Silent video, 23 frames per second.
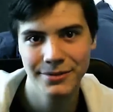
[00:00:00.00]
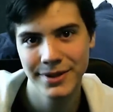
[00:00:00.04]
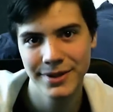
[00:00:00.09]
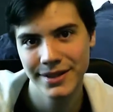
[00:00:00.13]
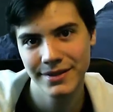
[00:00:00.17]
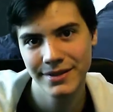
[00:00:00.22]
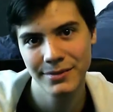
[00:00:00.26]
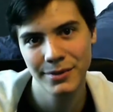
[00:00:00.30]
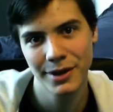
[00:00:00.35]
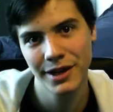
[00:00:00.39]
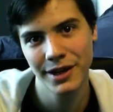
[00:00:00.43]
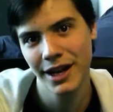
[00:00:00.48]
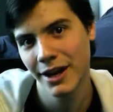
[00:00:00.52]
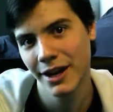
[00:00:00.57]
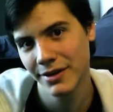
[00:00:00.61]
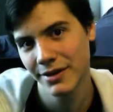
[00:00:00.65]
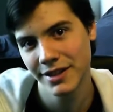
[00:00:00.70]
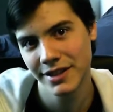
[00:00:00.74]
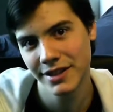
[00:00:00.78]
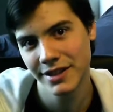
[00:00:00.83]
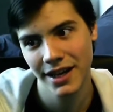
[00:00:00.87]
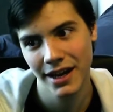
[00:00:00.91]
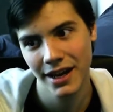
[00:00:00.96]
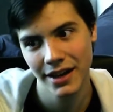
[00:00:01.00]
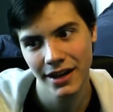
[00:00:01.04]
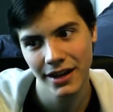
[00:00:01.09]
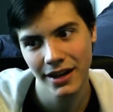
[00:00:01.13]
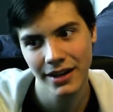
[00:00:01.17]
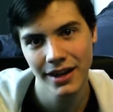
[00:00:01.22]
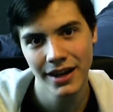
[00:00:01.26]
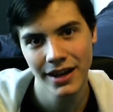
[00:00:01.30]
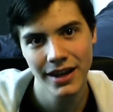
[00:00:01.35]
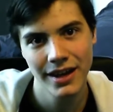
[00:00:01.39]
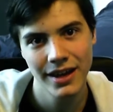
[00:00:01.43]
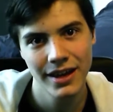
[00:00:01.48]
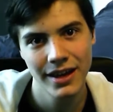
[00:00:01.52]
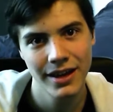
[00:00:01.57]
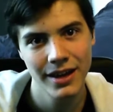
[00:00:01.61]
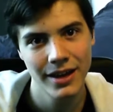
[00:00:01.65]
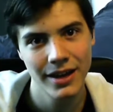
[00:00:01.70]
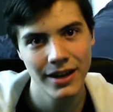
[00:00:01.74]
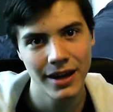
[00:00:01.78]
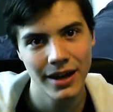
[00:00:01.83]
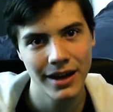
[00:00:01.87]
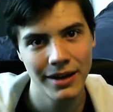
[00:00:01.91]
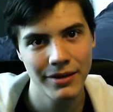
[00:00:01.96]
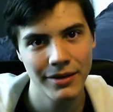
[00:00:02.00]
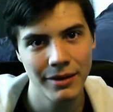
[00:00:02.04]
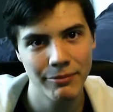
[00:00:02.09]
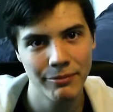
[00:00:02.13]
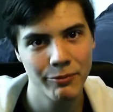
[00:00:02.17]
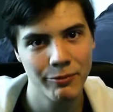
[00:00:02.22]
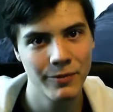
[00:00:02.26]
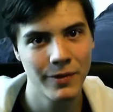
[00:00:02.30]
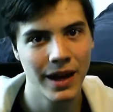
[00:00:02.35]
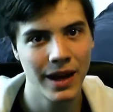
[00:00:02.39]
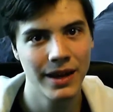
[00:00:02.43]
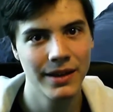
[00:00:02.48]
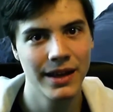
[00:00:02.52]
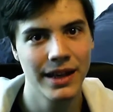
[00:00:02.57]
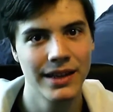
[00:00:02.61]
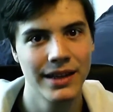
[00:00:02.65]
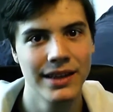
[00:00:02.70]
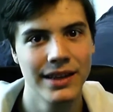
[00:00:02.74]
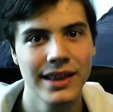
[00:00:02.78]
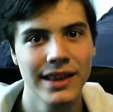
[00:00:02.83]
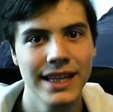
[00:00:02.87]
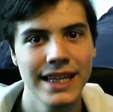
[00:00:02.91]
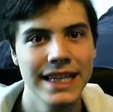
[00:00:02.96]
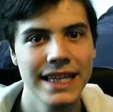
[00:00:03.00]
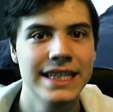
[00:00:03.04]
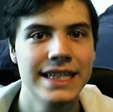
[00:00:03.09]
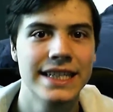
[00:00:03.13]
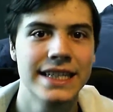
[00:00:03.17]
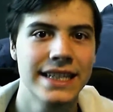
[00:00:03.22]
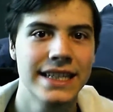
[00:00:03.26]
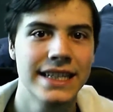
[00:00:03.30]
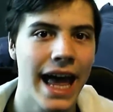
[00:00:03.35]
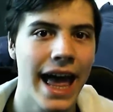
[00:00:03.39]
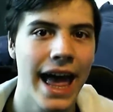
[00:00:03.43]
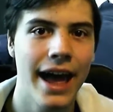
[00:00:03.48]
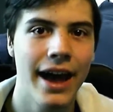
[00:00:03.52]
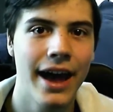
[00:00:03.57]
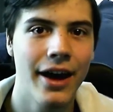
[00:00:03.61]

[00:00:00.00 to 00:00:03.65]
But right now it's kind of like at least